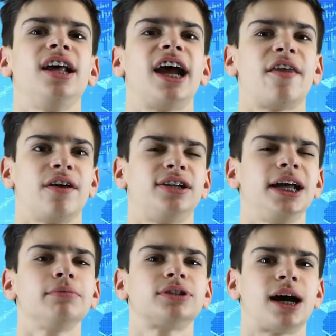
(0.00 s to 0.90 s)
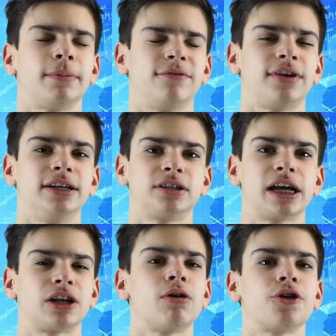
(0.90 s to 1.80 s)
and a tabletop device
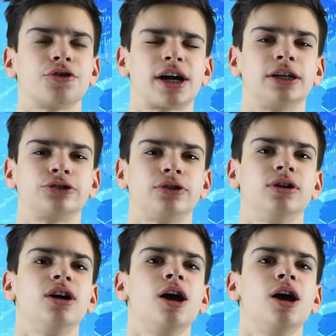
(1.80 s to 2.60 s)
like no other console.